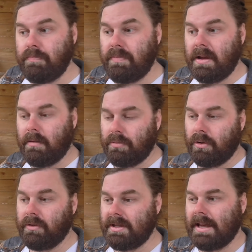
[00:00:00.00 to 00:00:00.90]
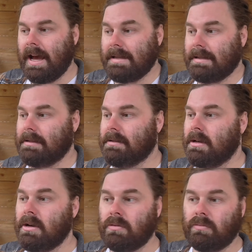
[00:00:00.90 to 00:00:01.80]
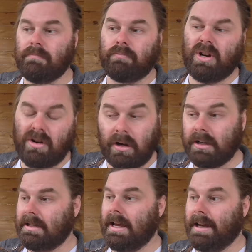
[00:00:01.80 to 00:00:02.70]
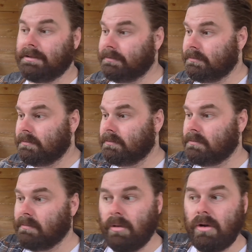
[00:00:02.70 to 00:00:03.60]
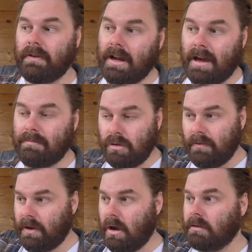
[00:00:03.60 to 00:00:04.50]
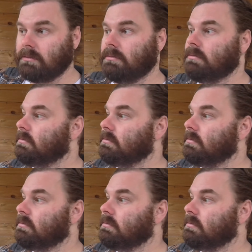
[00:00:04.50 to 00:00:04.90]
beer and brew at this house. We're knocking down, moving out, moving on.